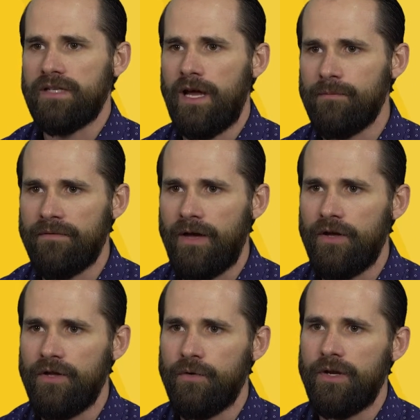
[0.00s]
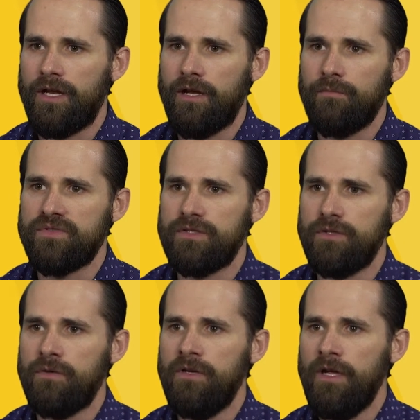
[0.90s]
time to value when it comes
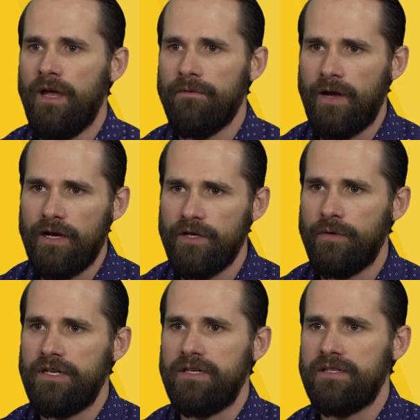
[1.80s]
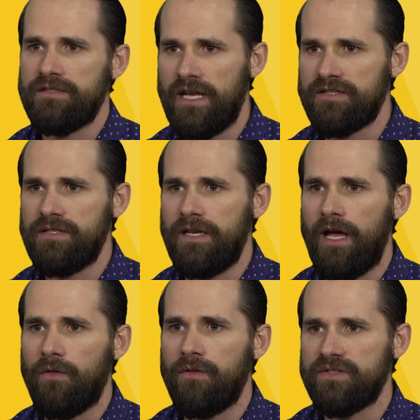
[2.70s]
to evaluating and testing
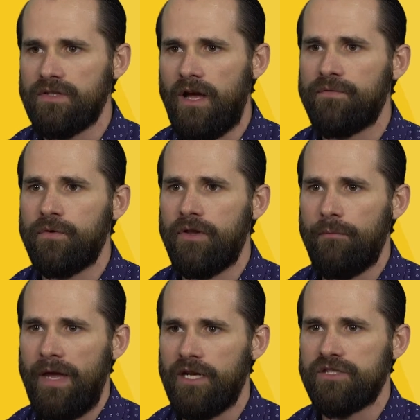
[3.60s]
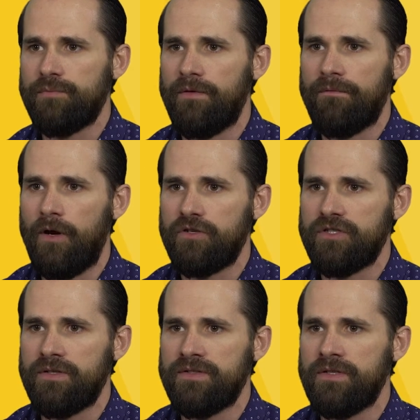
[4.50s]
out the software and the management functions,